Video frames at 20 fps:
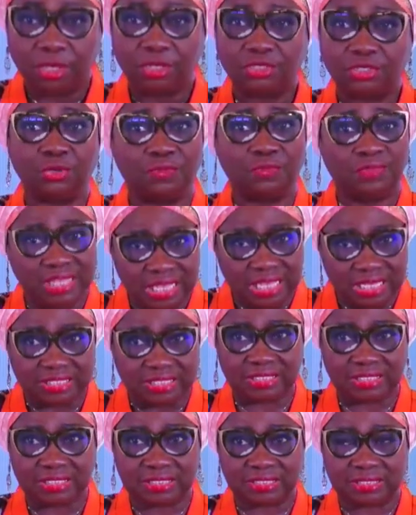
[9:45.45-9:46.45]
So
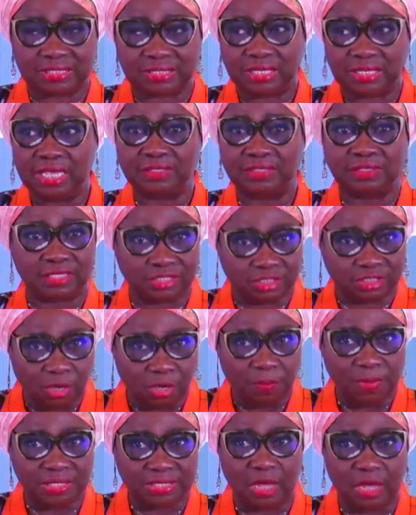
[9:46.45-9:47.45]
this is a
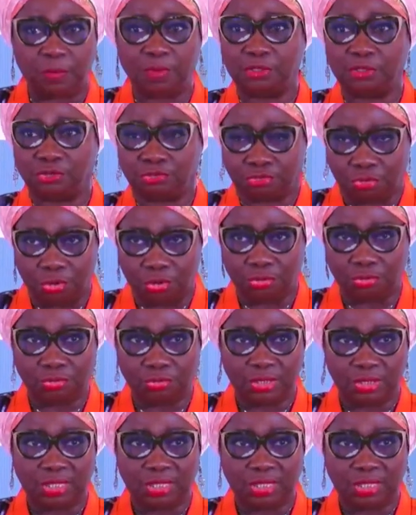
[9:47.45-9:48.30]
summit that will grow.